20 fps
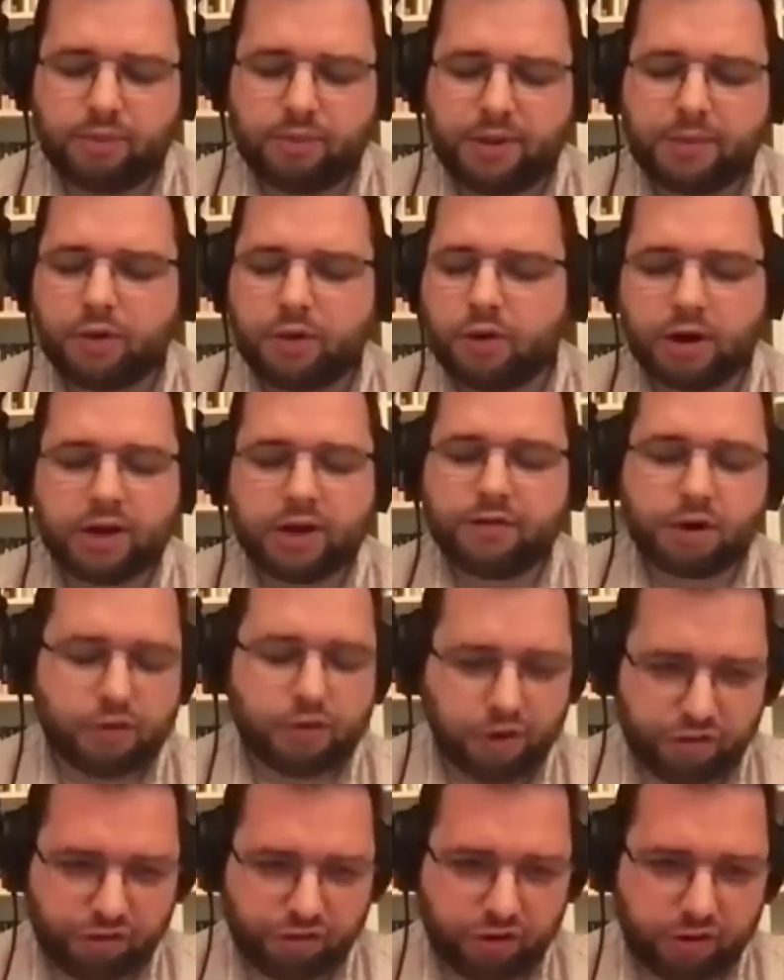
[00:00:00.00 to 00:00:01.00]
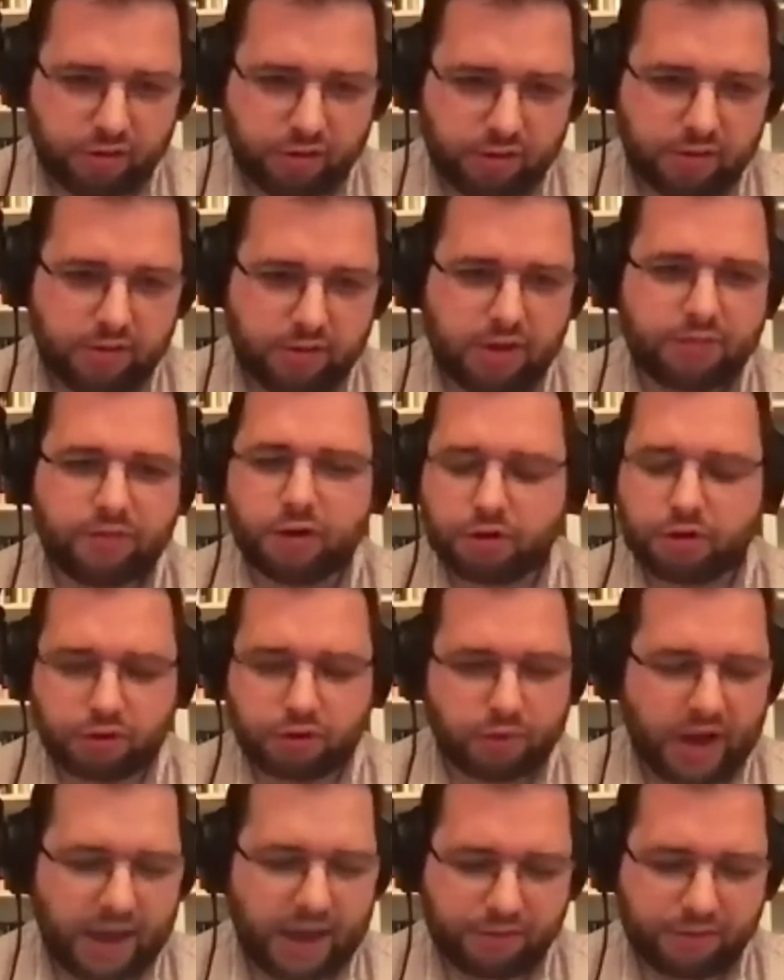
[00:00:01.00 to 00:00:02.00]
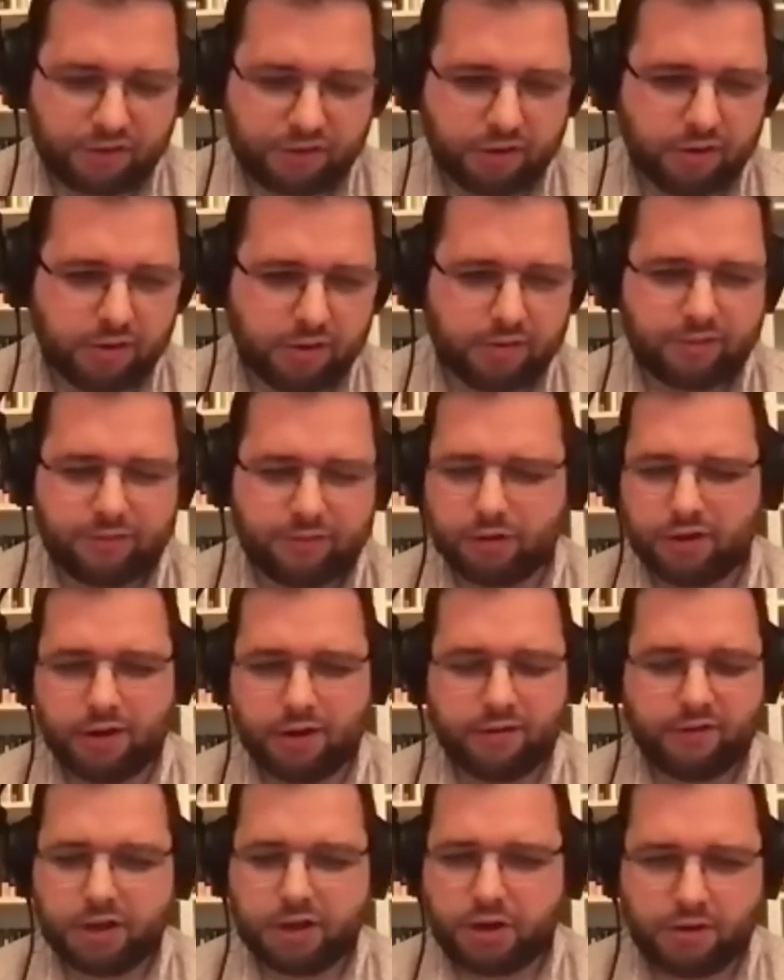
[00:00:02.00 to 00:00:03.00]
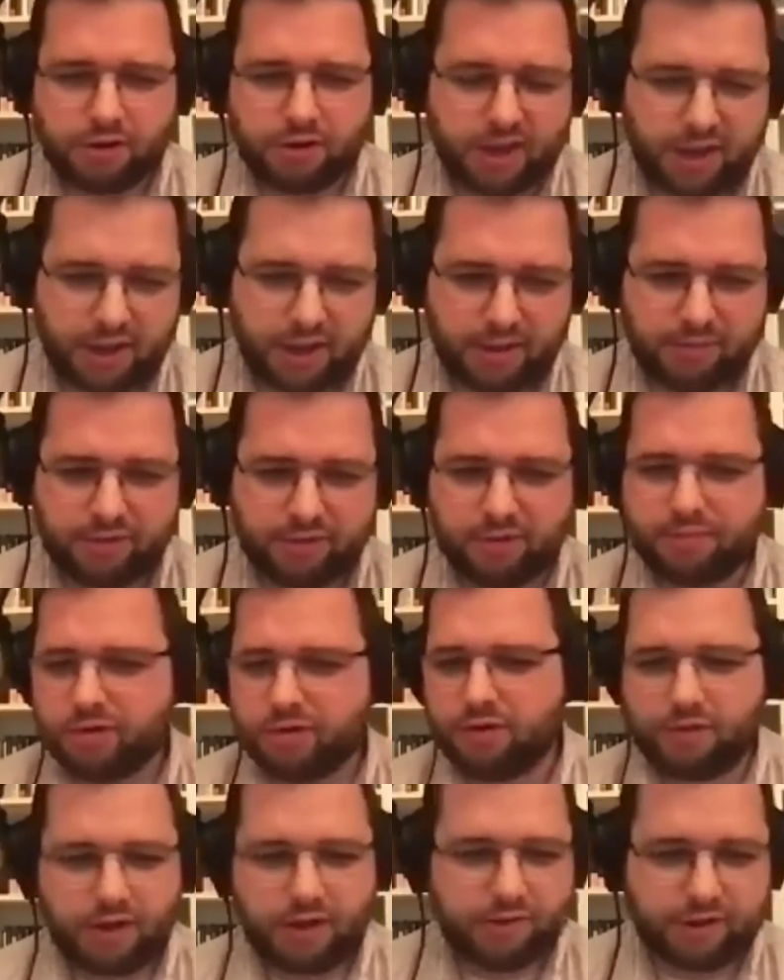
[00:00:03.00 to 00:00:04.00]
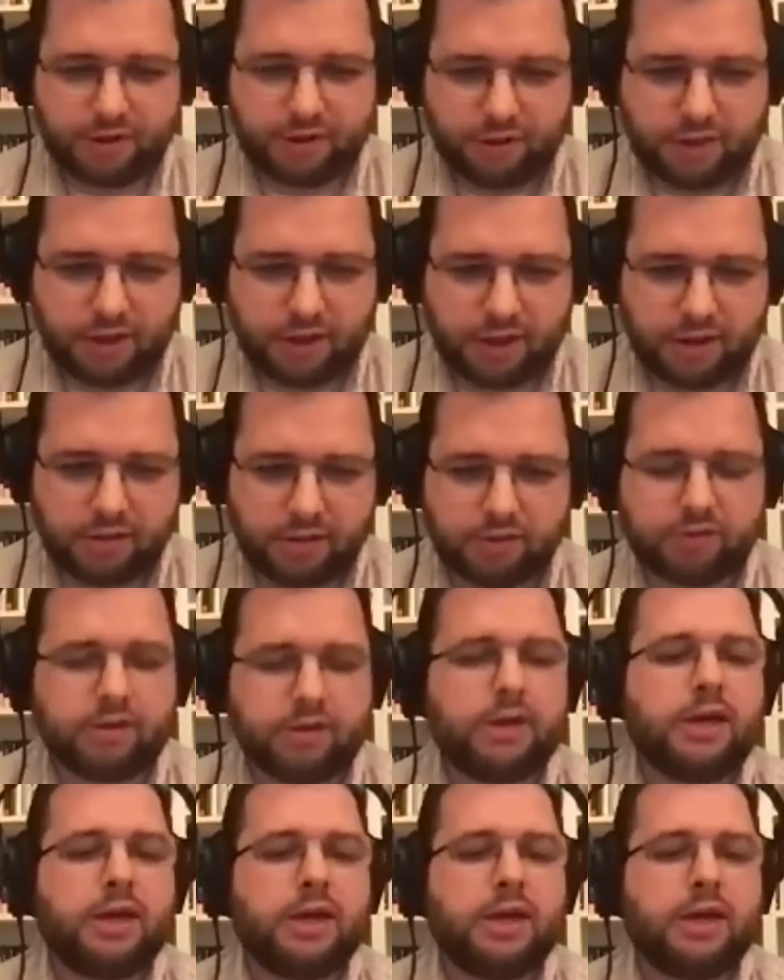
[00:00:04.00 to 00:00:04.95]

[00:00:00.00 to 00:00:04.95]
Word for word: people who aren't even Christian invoke the rapture for their video games and movies and everything else.